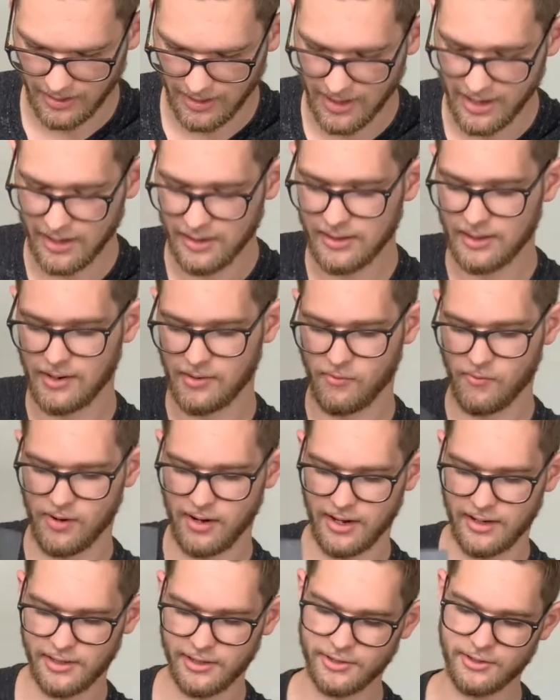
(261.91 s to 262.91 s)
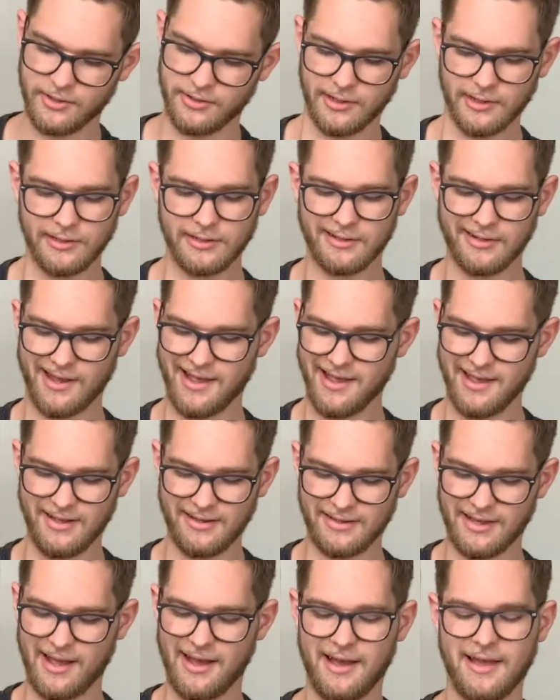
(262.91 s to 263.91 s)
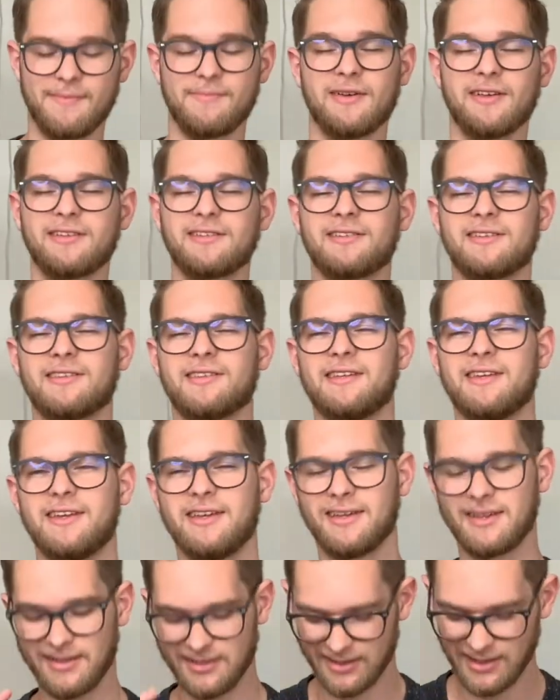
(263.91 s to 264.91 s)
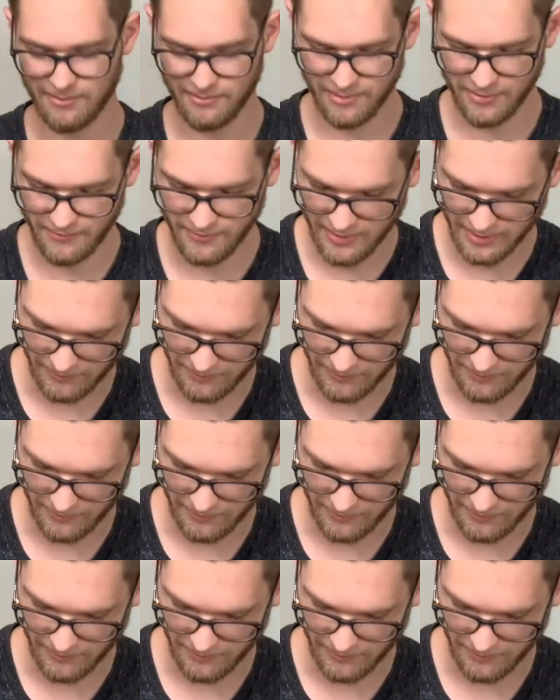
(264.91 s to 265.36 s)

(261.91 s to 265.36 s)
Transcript: And what I just noticed is I missed some of the